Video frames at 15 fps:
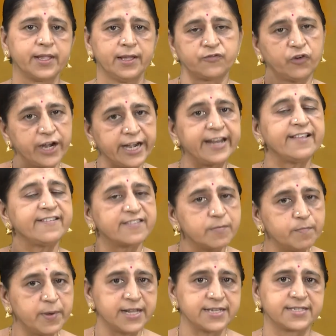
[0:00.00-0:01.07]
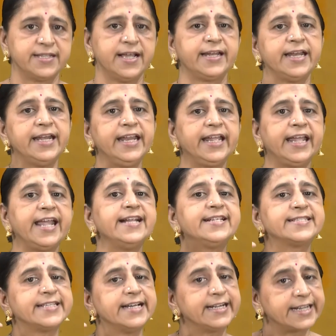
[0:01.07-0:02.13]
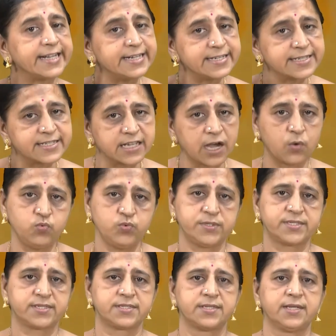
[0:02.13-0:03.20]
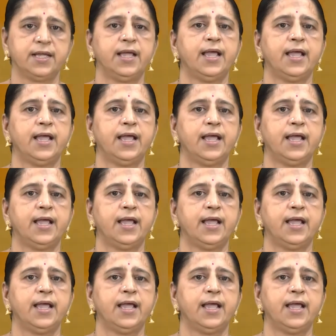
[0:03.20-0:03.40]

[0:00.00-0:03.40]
phonetic symbols that indicate certain sounds,